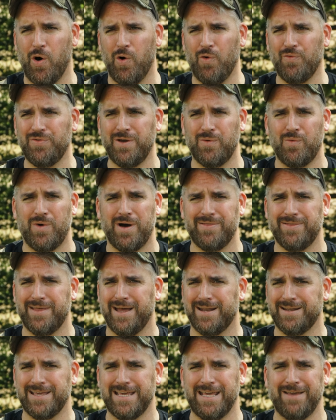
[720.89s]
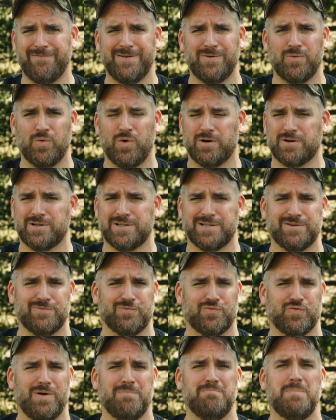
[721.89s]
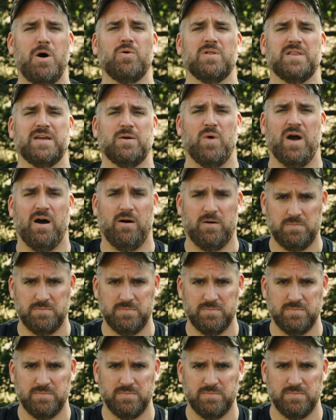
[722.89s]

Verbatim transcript: only one that even works remotely well.